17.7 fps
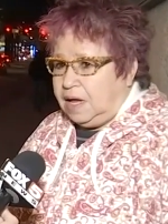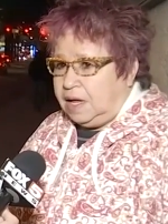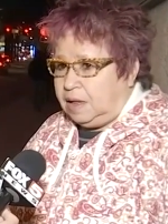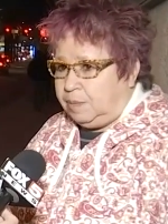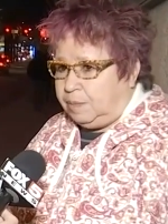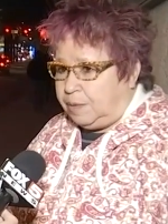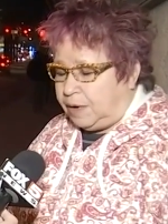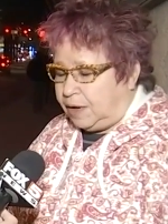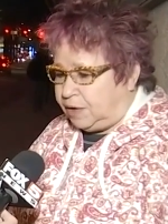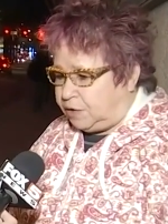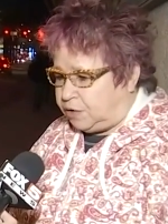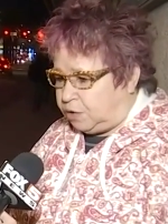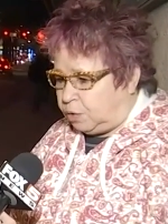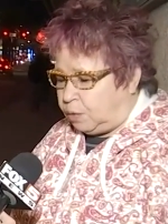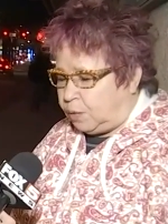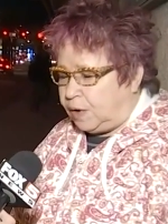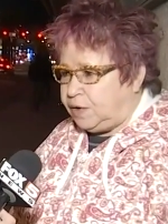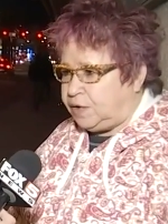It'll bring
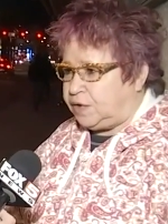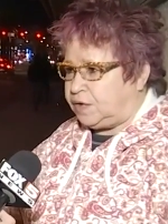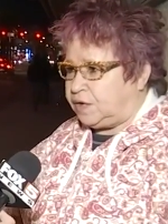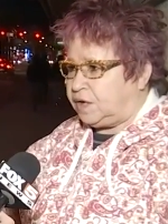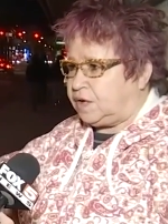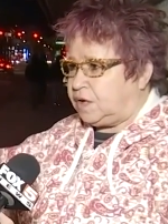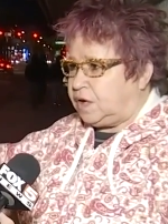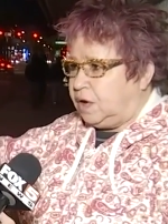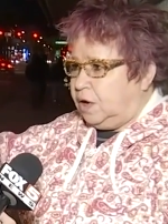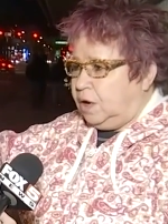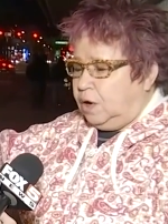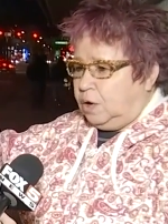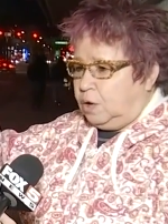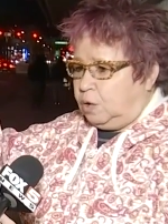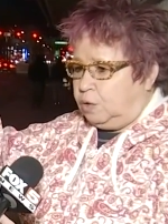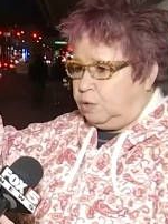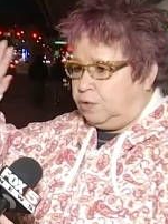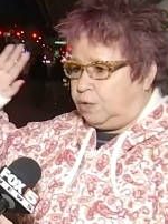tourists
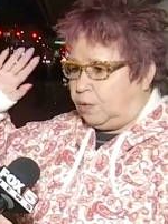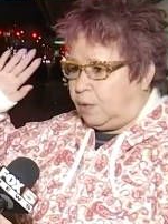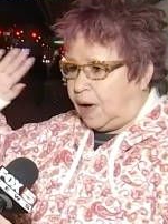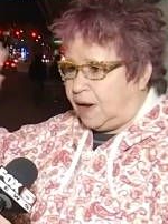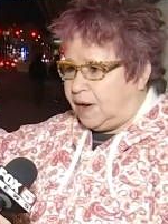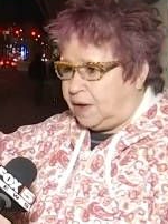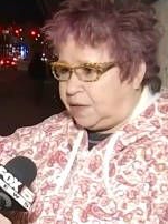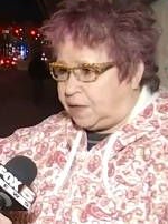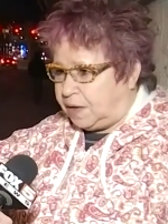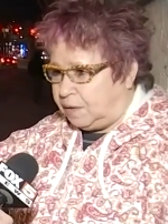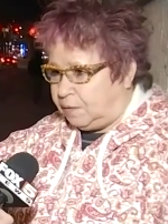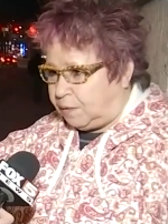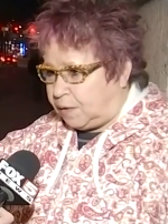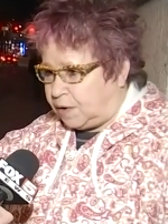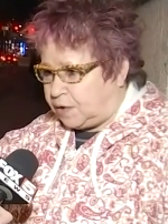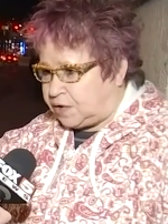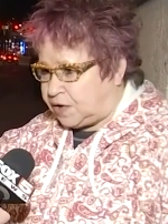who'll do anything for a